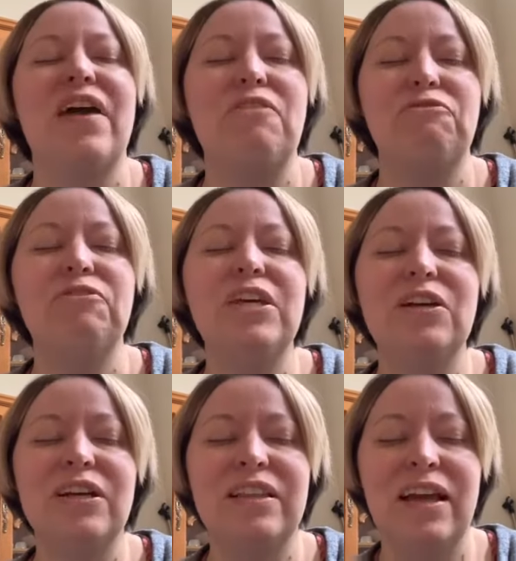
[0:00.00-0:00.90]
with that
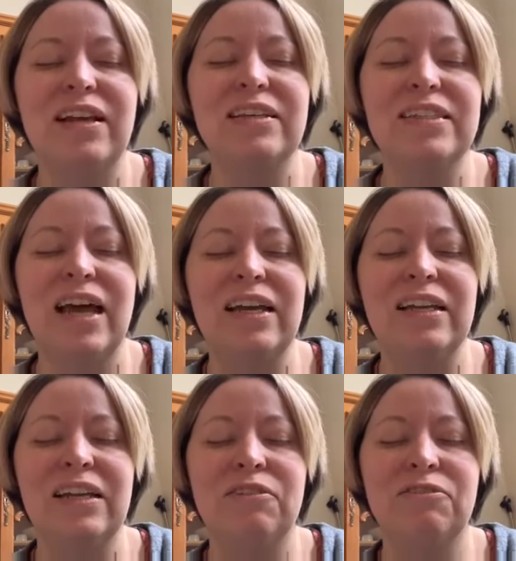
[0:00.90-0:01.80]
fear and that
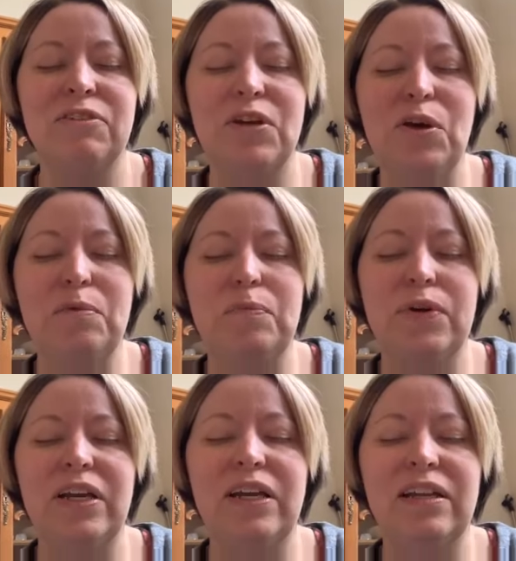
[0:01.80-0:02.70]
anxiety of
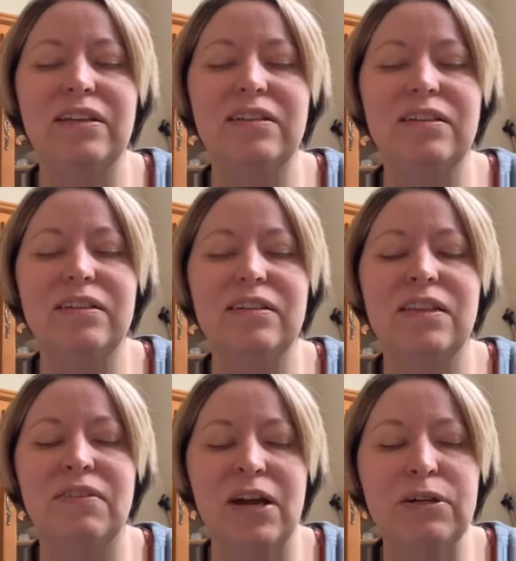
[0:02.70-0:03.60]
bringing
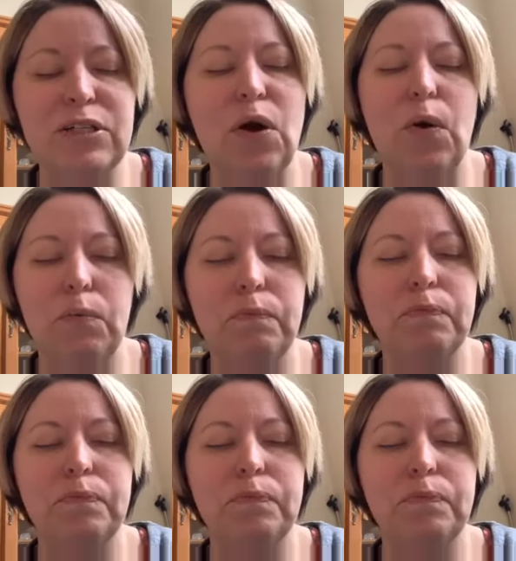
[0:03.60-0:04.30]
the virus home.